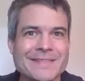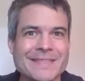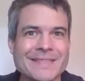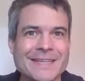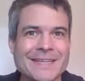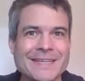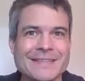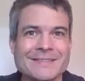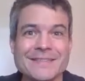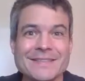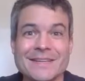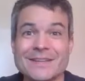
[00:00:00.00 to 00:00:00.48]

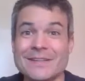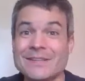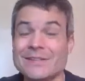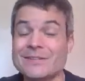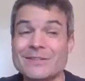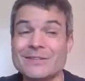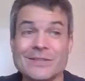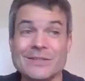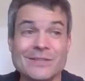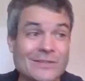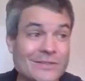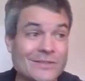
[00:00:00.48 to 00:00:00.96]
and telling
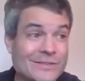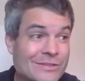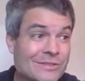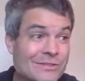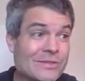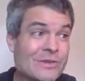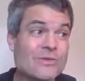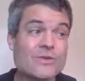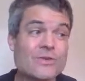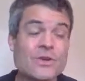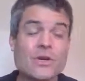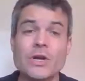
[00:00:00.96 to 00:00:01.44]
you, you know, you're
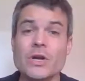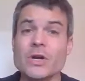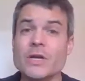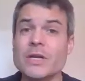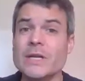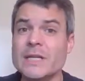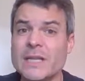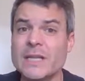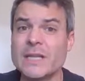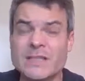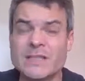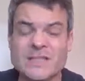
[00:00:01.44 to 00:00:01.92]
no
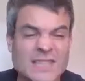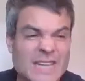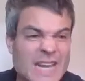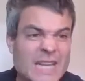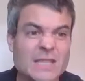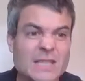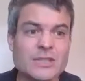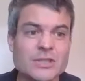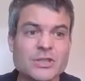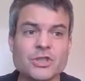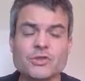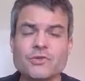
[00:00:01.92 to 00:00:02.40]
good. It's an
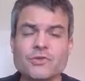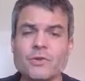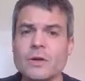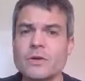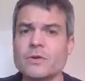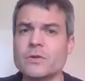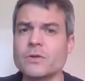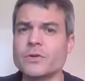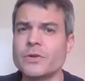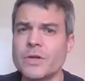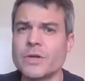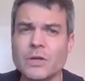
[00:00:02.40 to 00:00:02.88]
endless
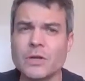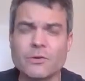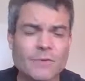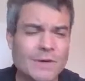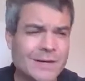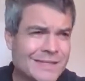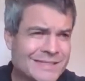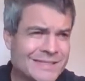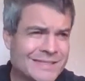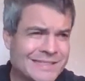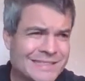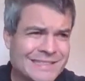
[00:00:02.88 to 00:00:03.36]
struggle. You're going to
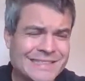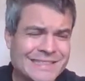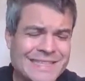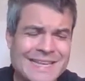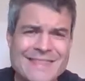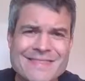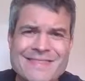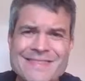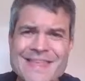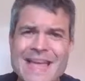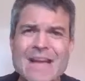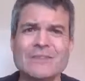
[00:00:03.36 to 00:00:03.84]
run into
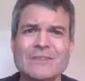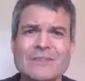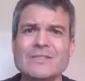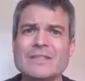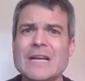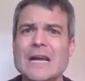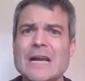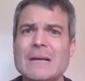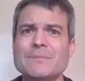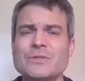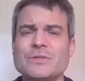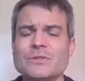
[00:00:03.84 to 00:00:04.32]

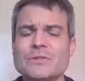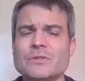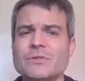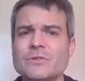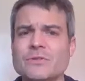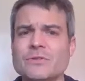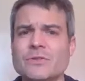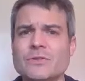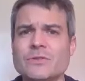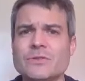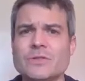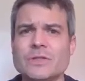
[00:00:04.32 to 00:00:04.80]
16,000
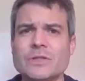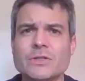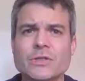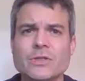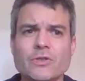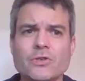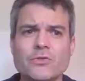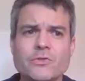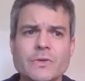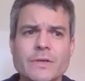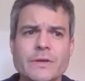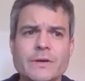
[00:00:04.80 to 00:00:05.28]
obstacles during your
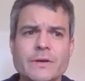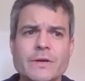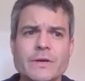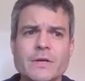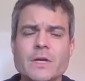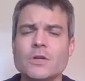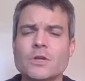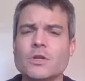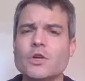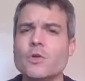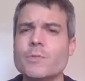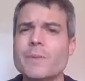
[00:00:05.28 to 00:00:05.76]
career.
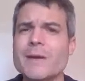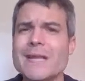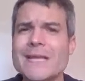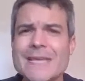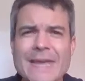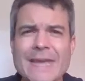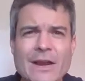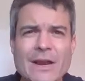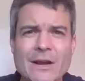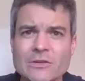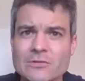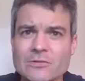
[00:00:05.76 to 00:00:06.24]
Nobody
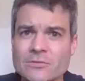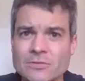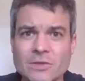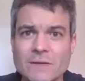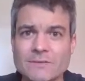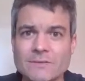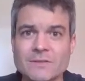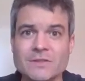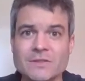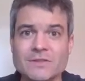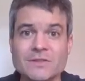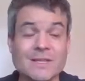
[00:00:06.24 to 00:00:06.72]
cares what you
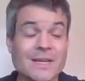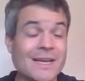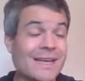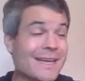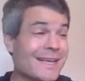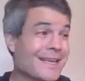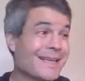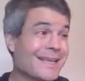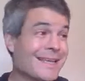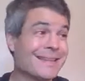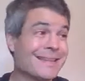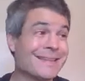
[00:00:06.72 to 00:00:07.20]
have to
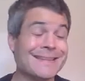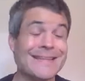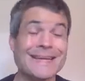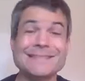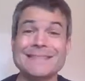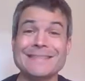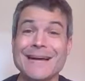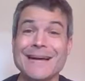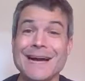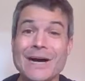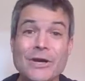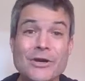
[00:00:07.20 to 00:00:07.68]
say.
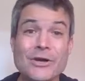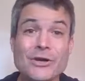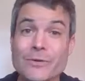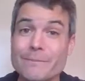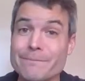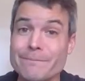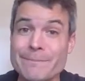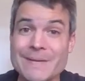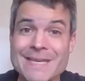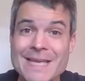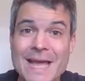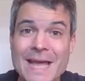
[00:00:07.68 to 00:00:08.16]
That's utter
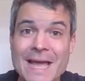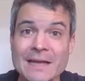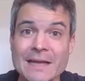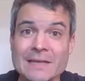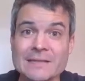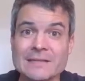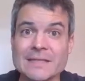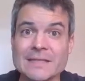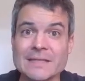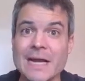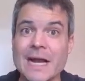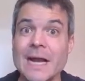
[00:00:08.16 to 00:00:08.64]

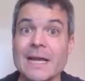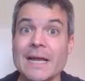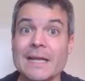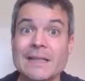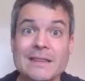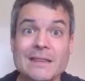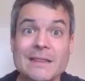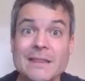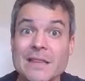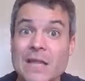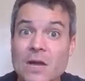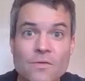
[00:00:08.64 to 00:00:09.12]
BS. I
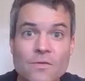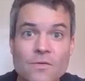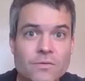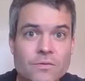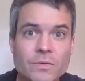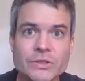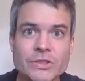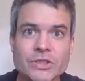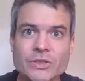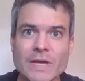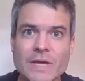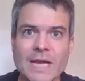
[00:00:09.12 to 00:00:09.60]
love
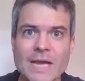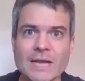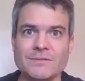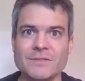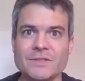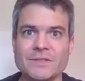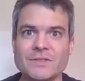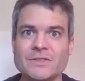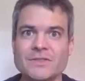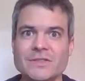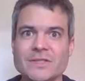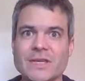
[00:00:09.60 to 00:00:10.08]
what you
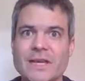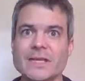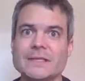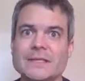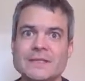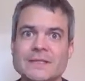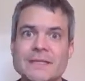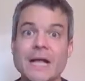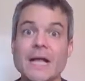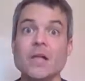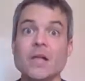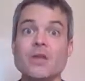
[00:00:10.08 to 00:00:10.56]
have to say.
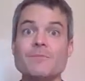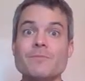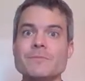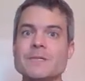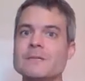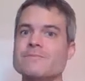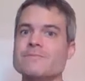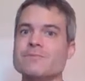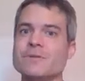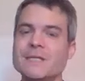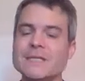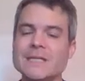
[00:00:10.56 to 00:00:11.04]
Tell
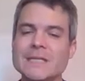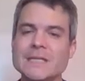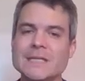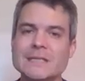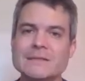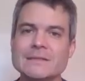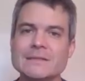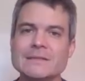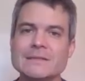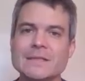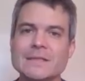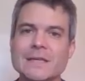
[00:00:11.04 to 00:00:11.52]
me,
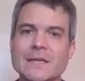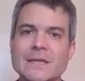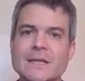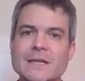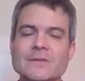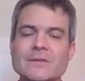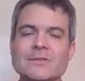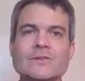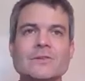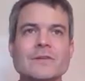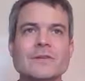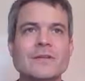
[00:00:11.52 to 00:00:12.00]
please.
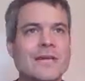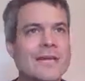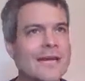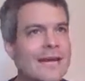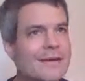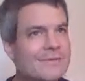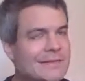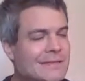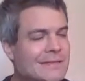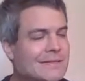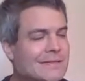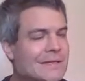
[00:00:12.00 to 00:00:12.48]
So you're going to
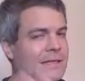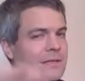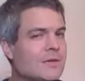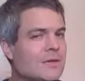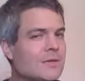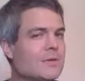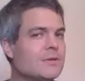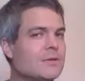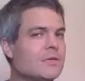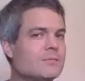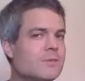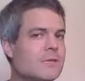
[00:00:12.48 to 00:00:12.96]
have to let
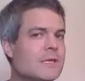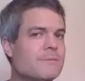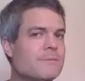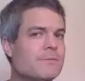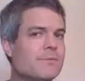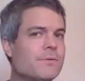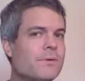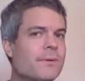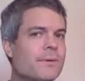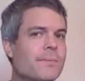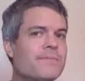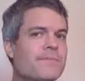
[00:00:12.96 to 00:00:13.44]
go of these
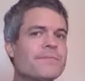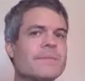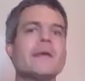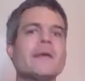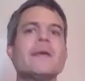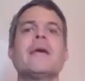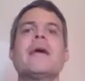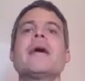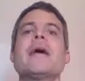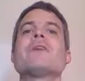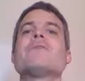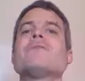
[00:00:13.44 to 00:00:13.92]
people
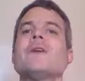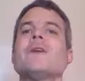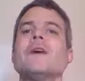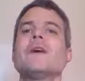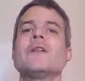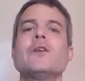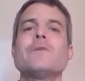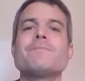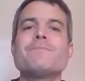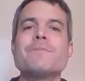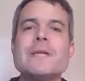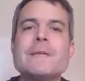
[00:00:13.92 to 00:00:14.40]
and
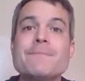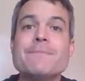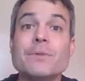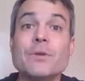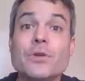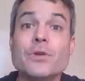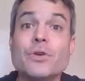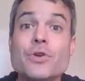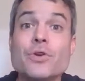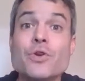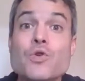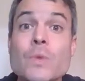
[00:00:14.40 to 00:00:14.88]
follow
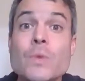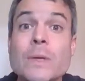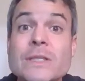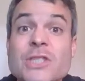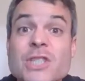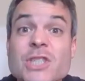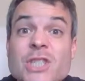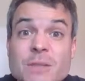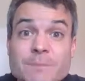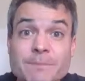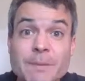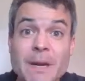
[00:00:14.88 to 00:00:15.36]
people who
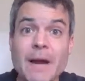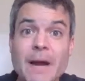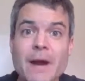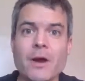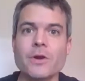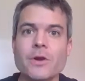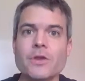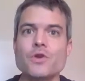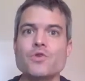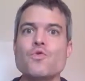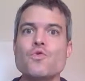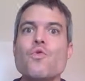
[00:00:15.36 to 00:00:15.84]

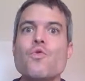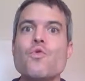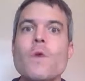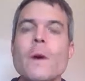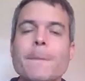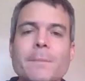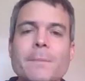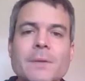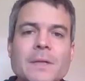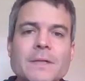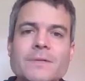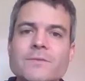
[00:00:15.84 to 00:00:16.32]
inspire you, who
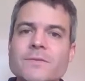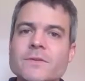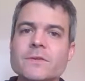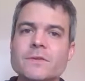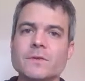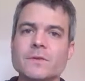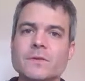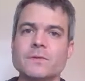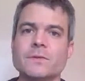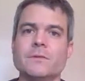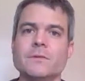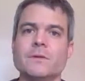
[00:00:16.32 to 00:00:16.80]
uplift
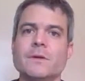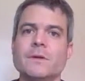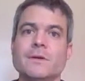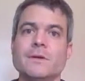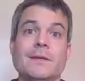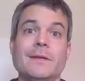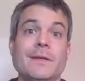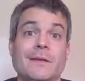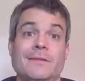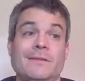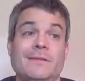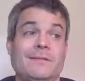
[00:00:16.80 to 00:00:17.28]
you.
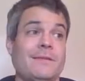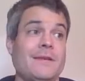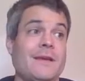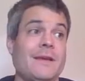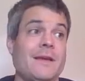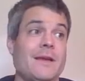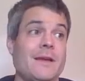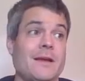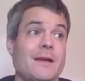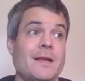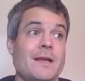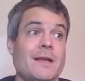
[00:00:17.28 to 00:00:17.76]
Like,
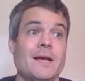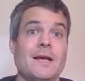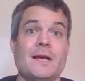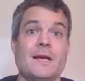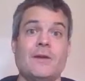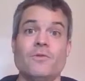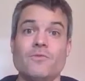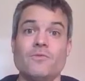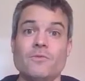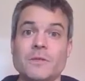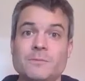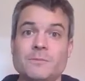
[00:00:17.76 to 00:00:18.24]
say, a guy
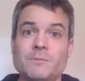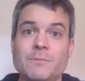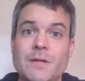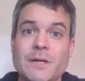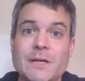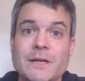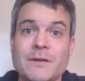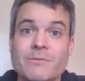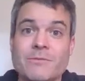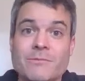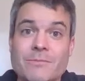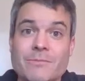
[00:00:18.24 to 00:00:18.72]
who runs
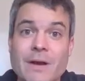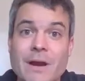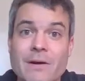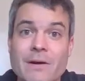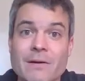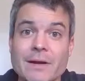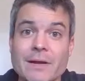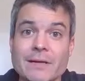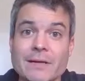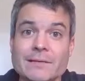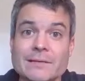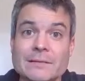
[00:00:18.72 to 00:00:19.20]
Blogging in
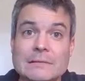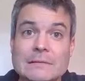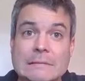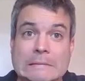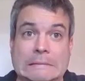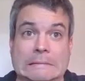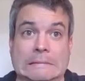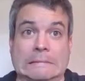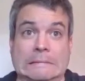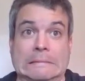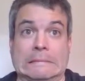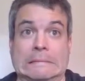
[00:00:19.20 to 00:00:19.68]
Paradise
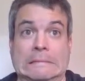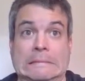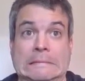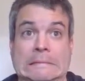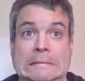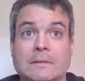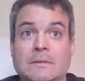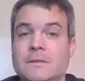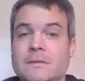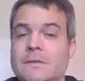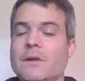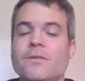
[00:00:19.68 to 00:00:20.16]

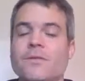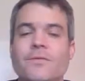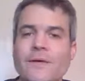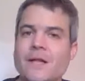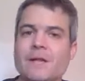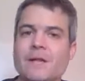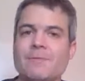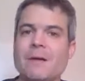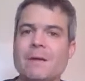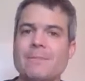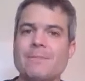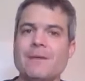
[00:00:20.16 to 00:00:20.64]
you know,
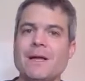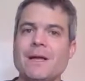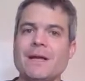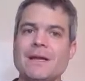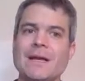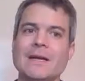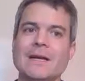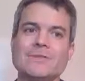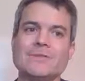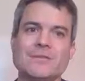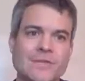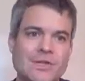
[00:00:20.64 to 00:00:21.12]
follow my blog,
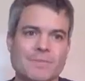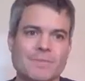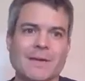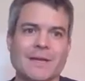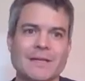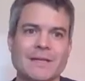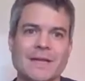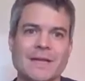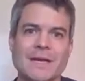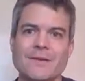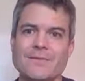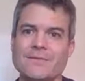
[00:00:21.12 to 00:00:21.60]
guys. Look at my
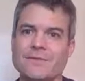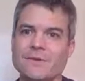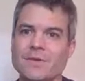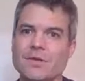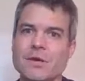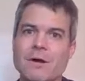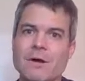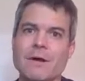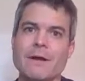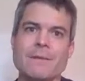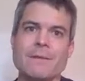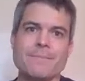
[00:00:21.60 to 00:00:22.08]
life. Look
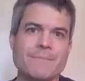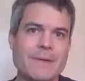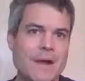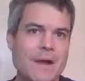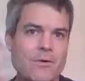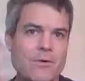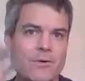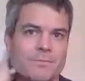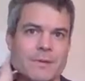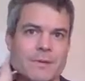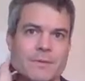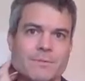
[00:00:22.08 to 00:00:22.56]
how I
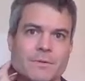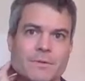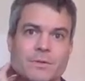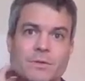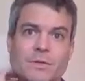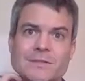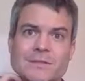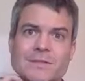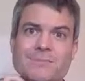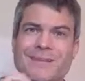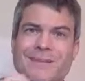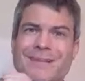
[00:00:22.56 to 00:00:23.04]
empower people.
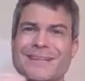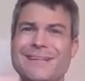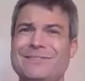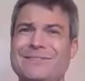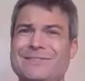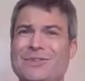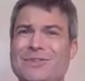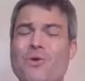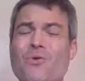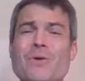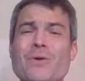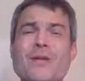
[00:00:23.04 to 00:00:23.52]
Look at someone
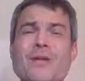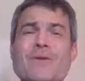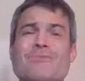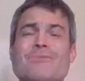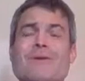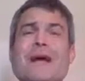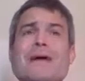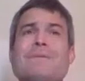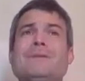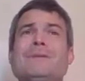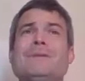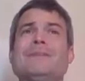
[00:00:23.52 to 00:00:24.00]
like Tony
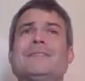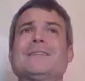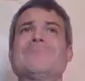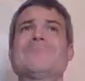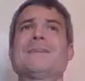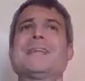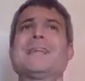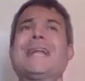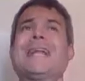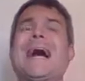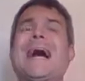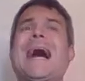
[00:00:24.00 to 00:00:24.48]
Robbins. I
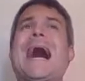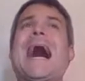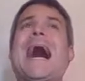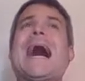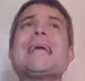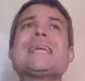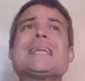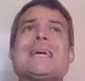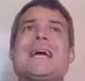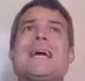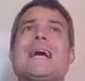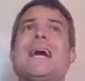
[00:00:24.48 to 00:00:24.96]
mean, an
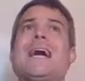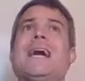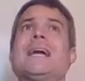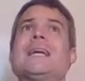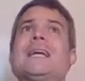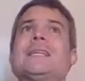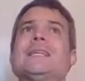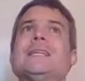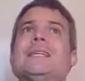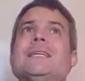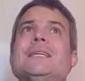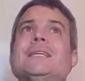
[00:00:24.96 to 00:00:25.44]

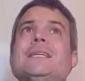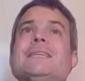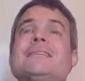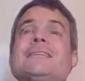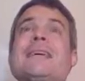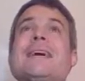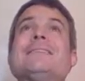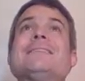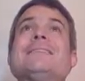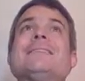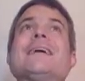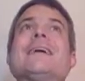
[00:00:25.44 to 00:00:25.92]
icon. This
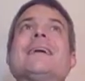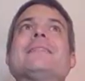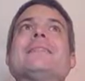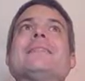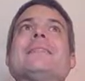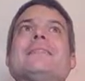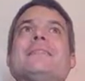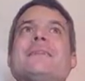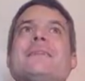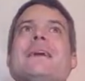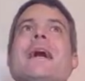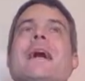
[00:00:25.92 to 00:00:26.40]
guy's like at
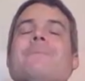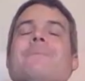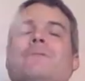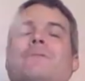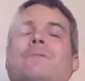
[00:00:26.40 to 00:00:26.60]
the top. Do